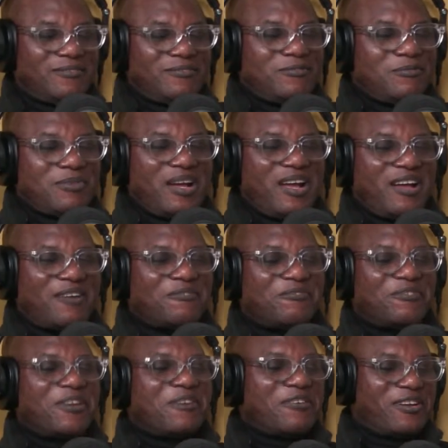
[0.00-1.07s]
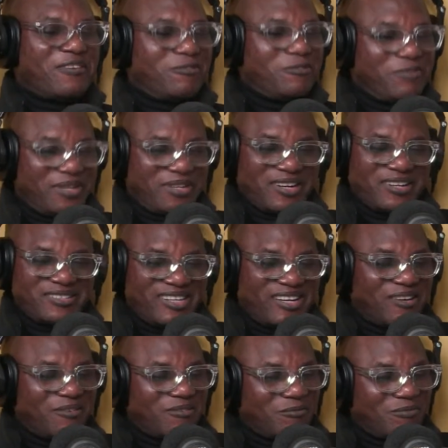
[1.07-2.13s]
Women, they
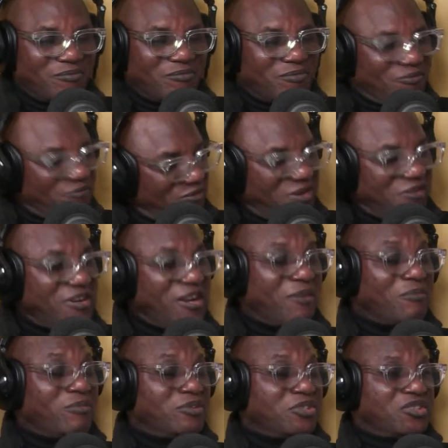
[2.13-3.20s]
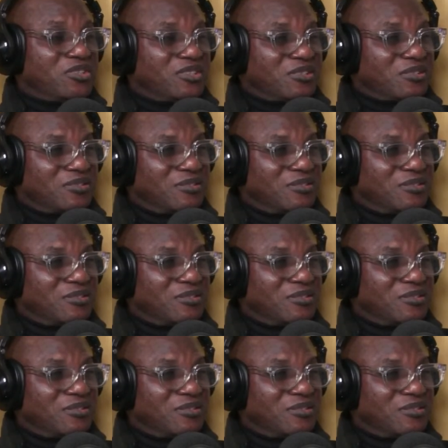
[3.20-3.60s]
are very emotional.